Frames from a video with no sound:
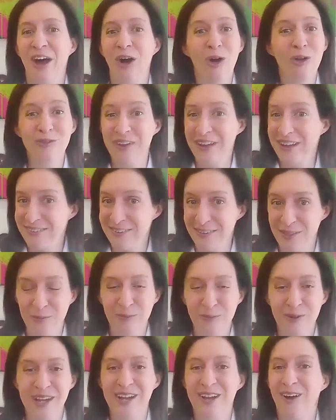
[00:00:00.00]
all days of the
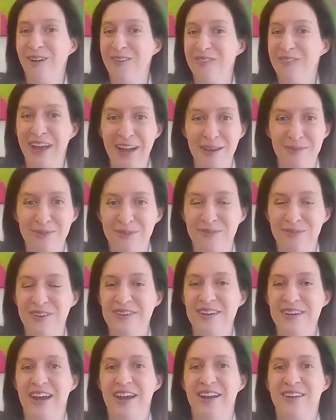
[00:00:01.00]
week, all times of the
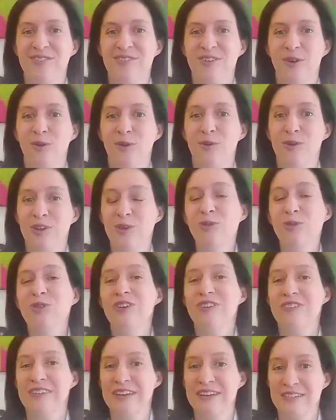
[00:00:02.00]
day. So you
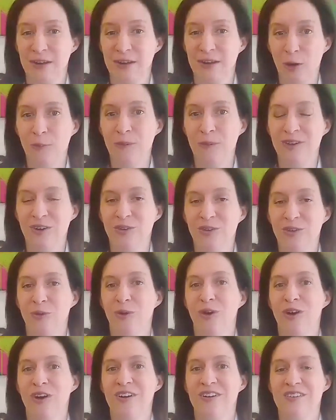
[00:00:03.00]
just need to open your
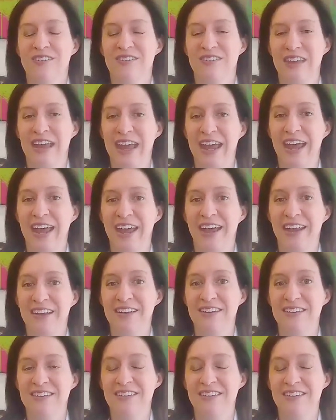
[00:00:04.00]
doors
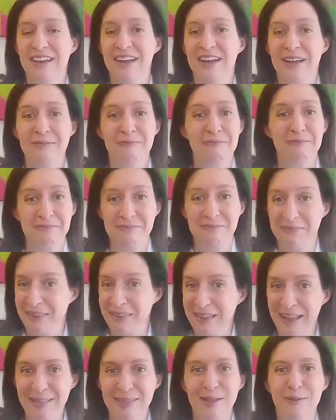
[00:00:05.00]
and
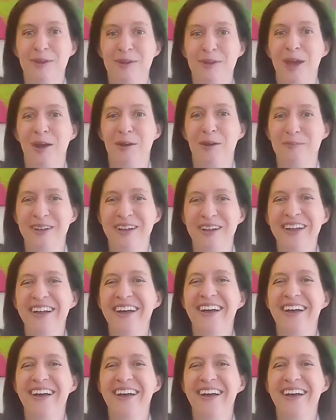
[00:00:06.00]
let them come.